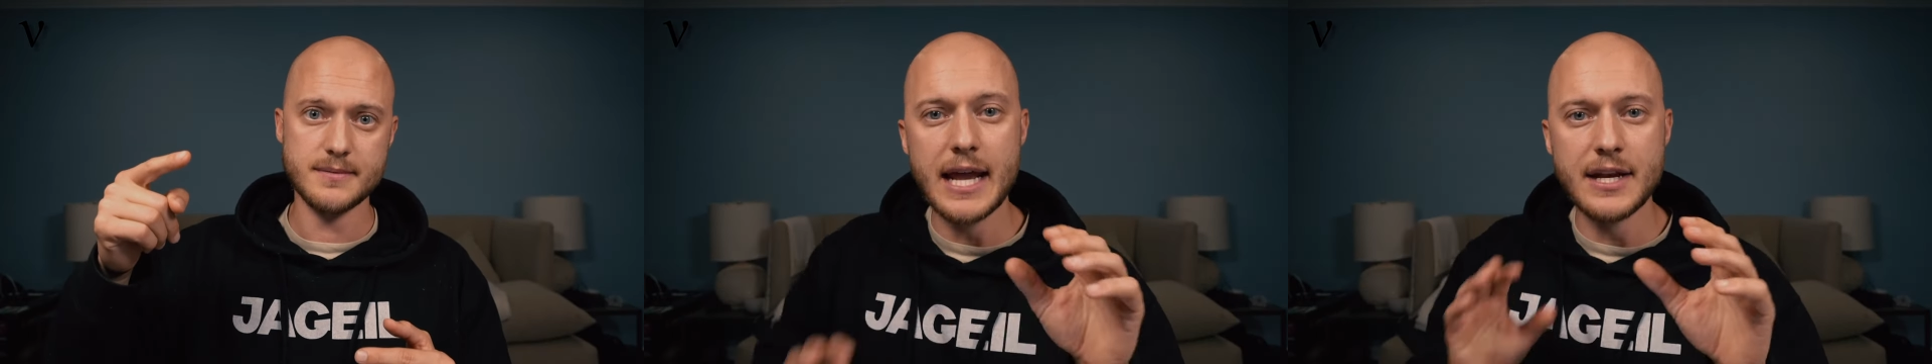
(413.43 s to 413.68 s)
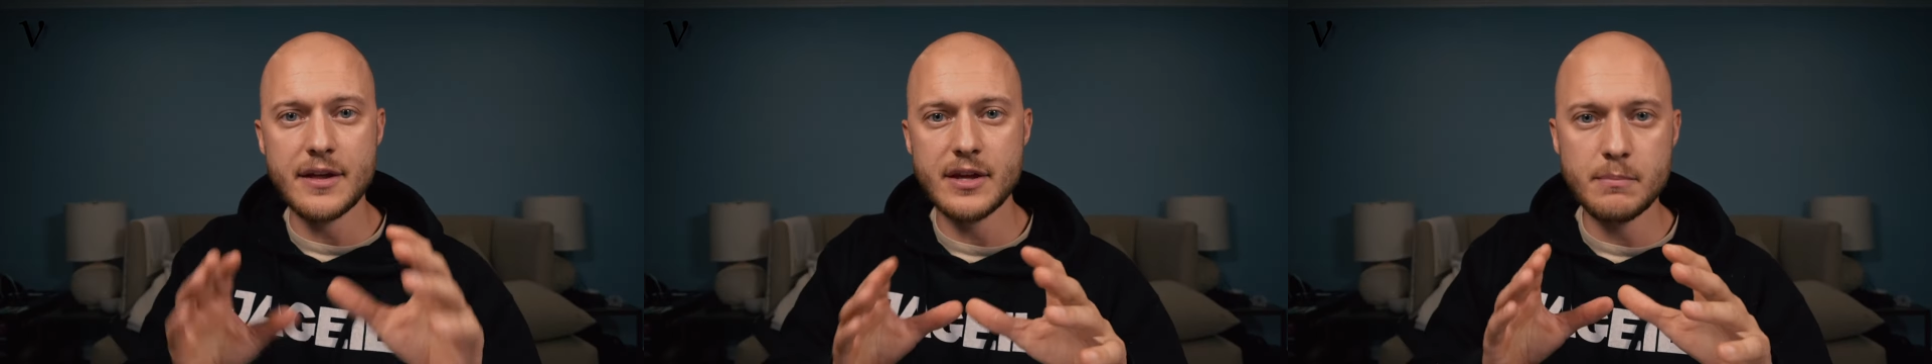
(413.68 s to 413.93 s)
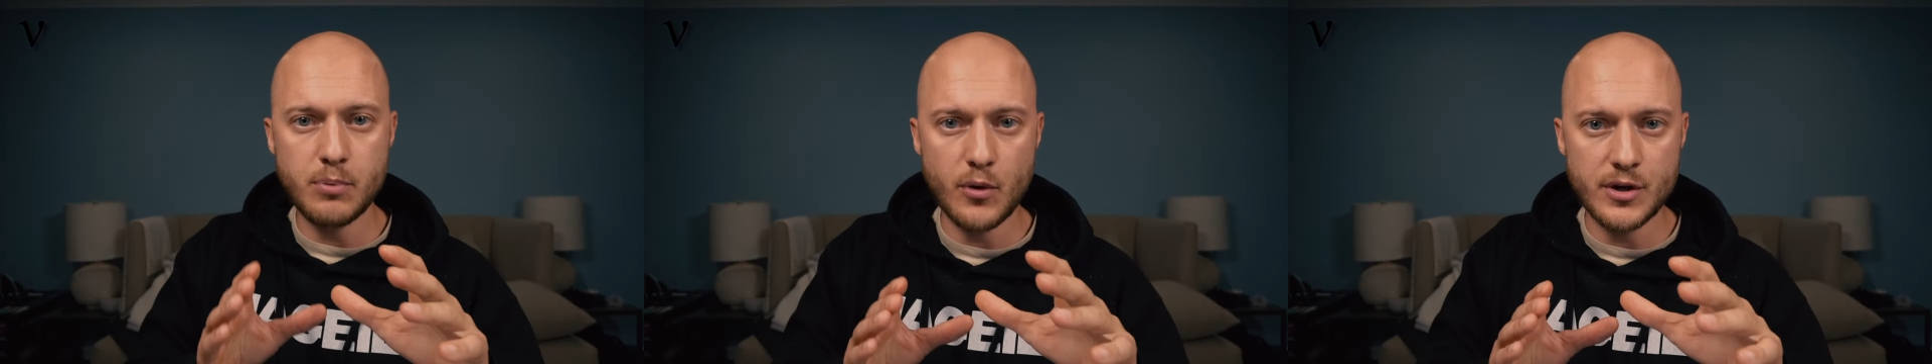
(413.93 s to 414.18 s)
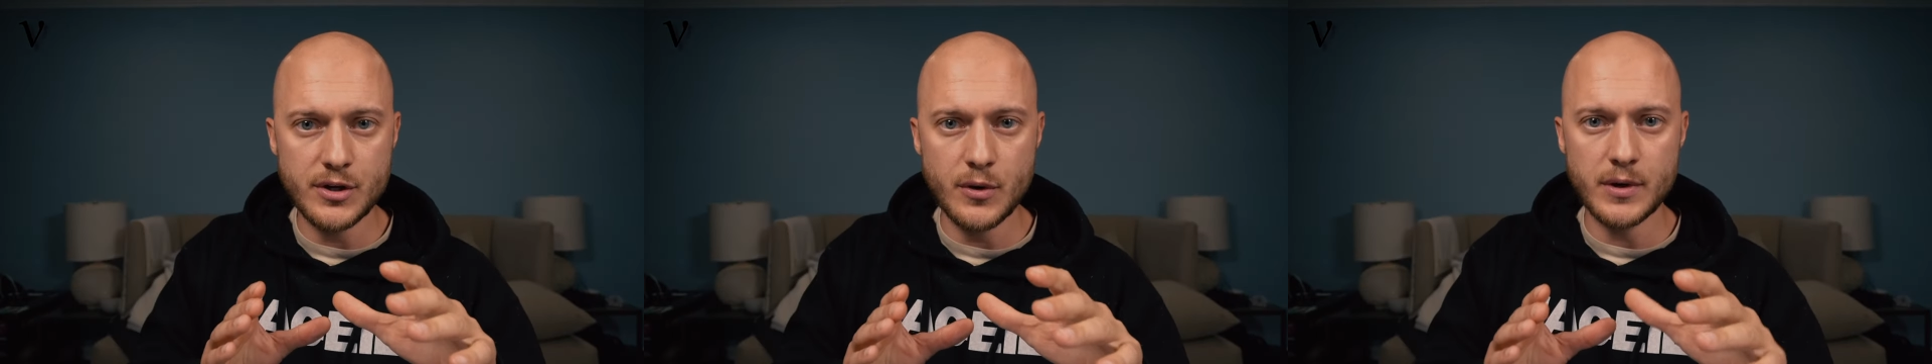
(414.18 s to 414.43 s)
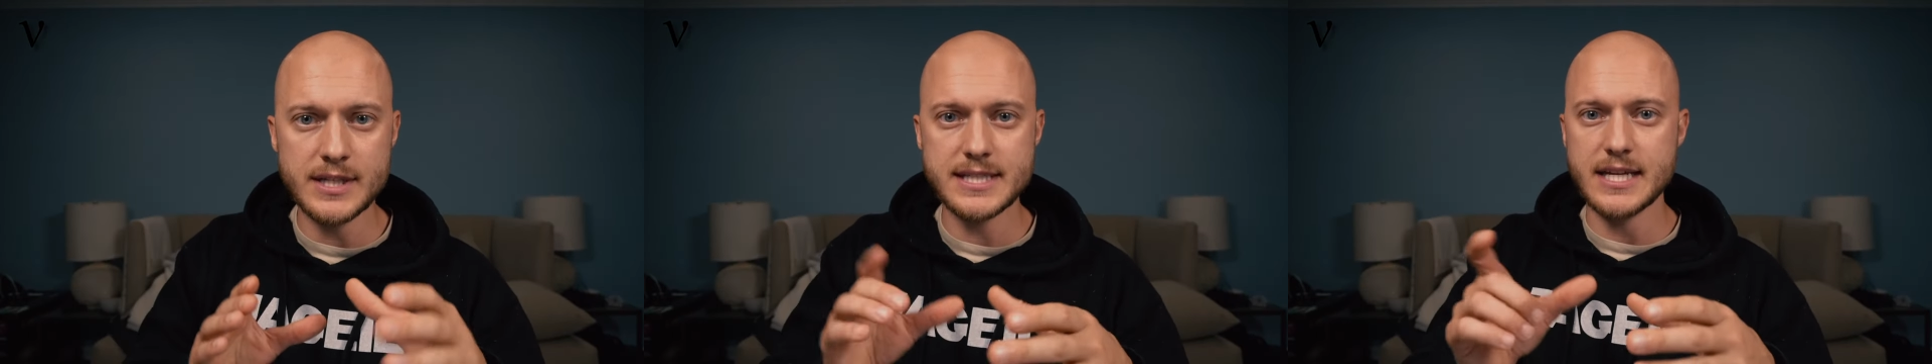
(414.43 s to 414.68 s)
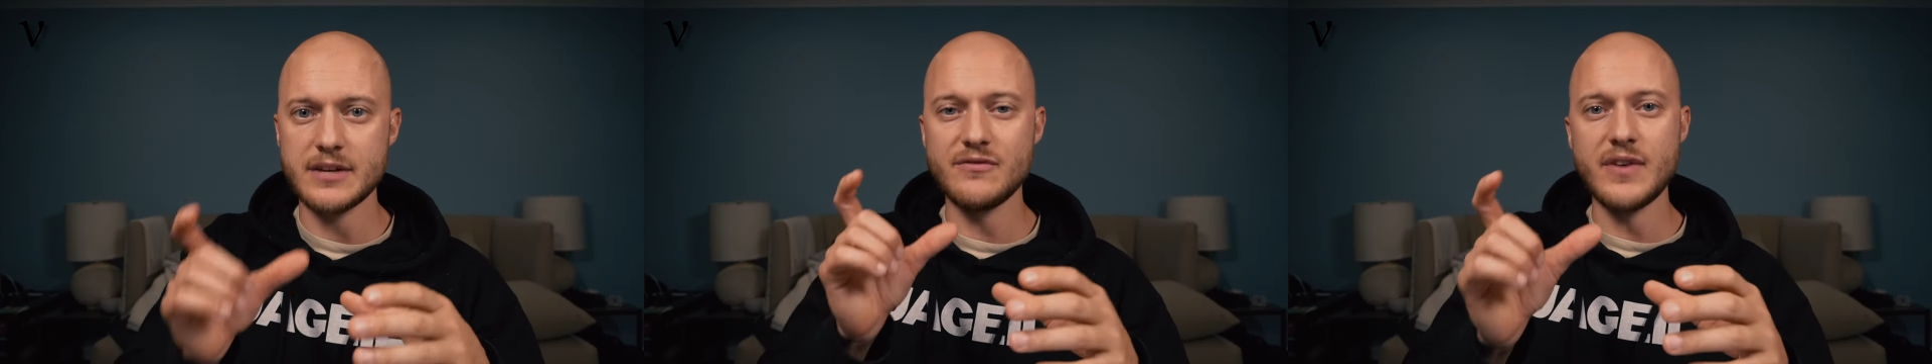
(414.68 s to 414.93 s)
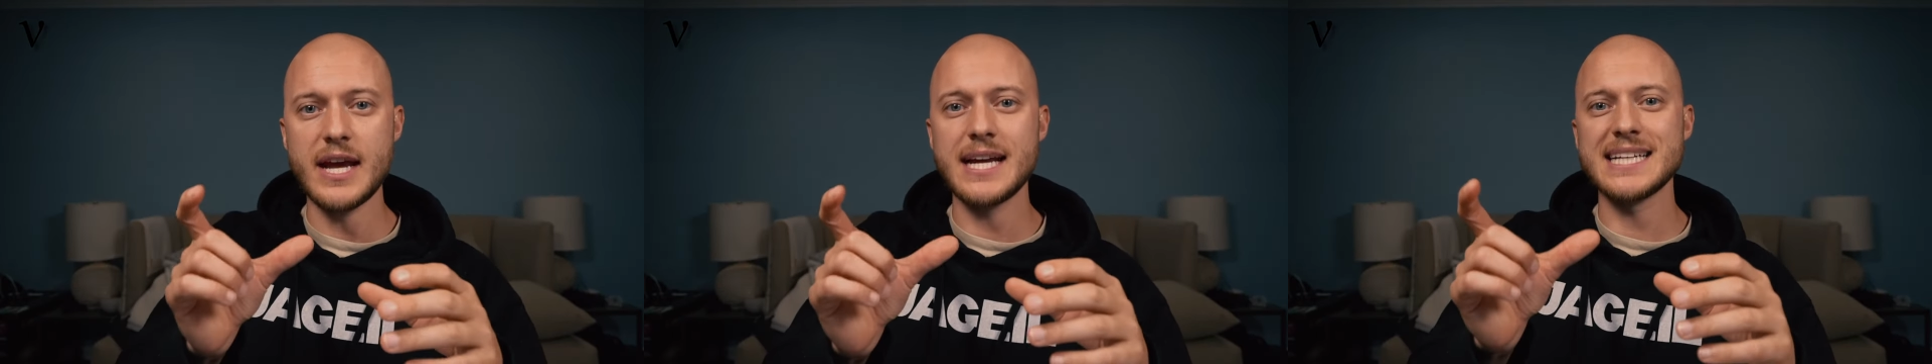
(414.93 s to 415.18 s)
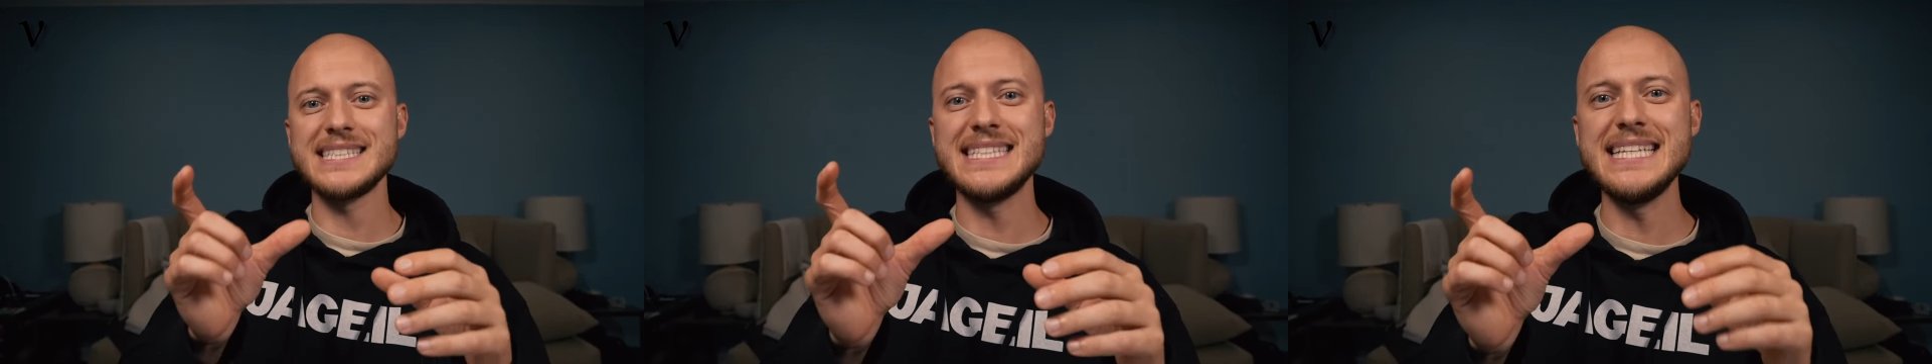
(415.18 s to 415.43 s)
Another important note is that
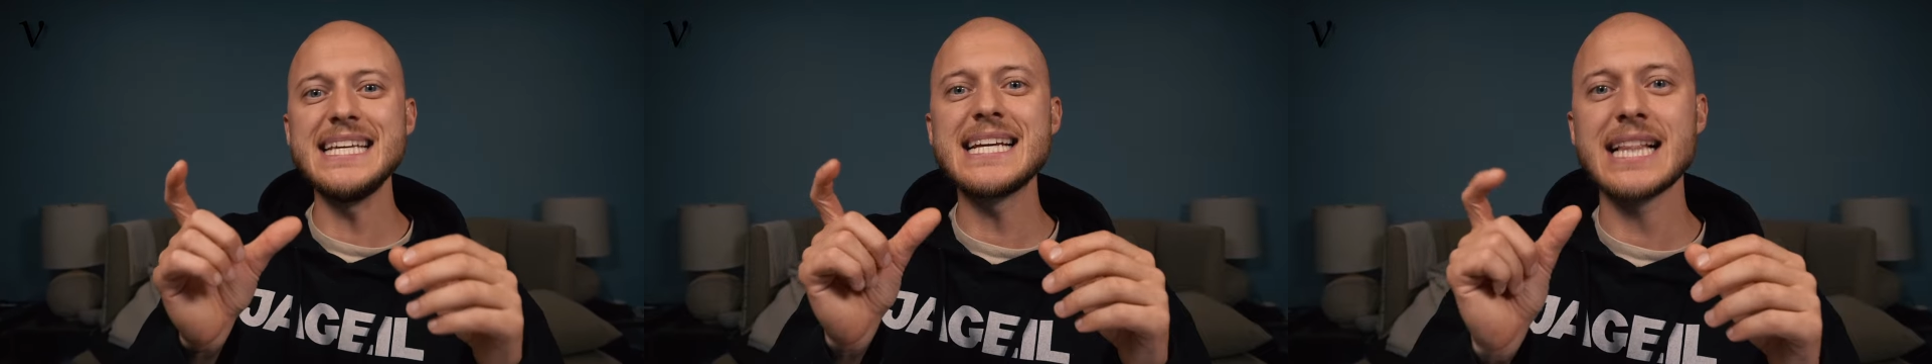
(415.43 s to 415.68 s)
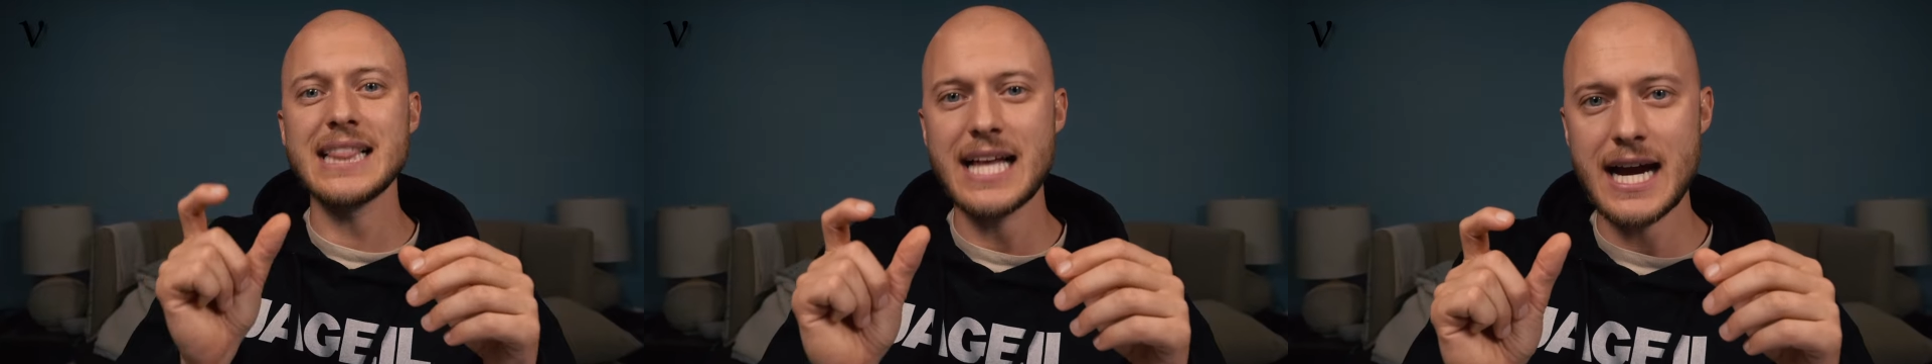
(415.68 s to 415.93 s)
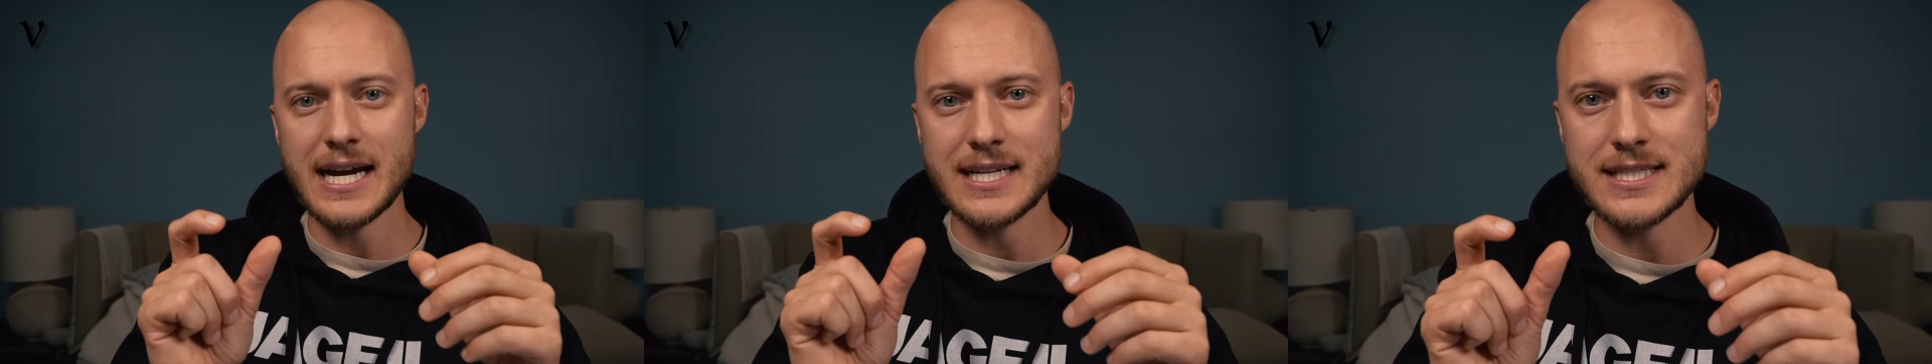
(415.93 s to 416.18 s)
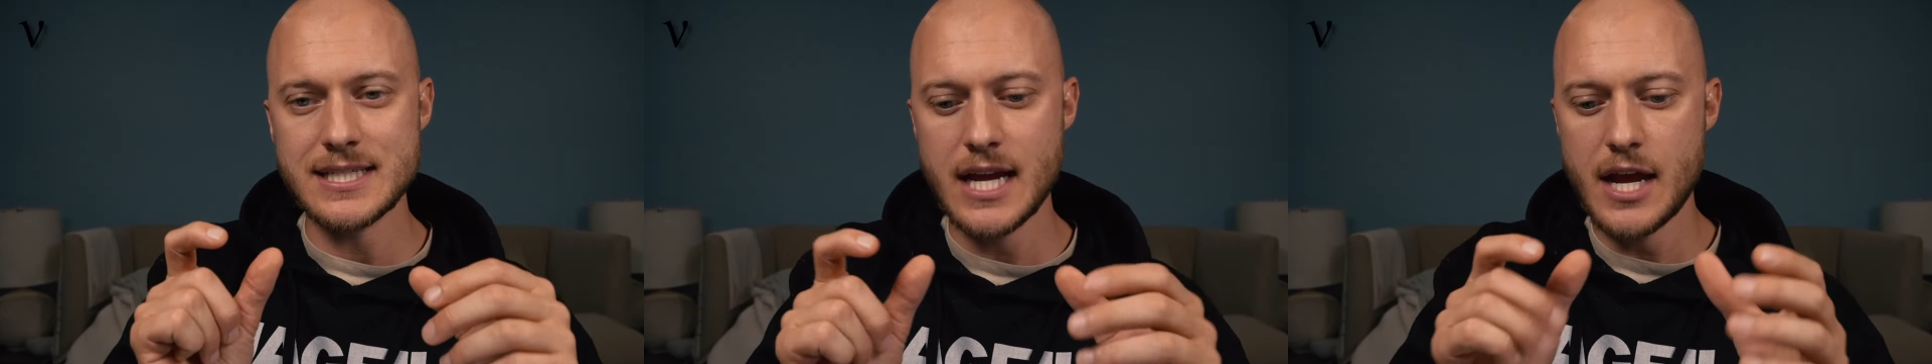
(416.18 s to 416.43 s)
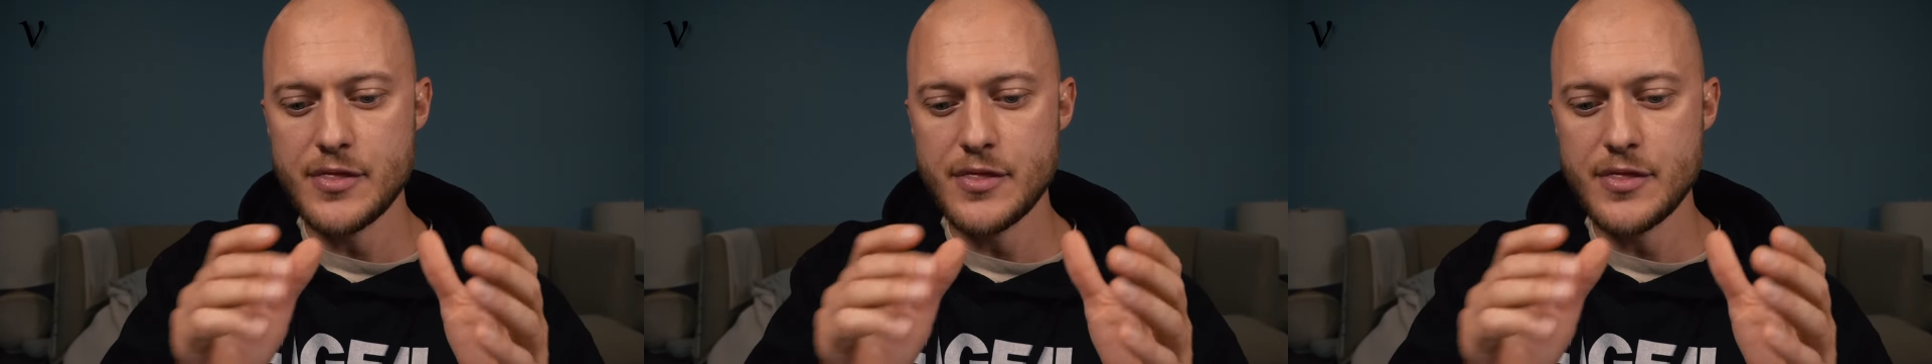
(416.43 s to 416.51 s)
Vega declines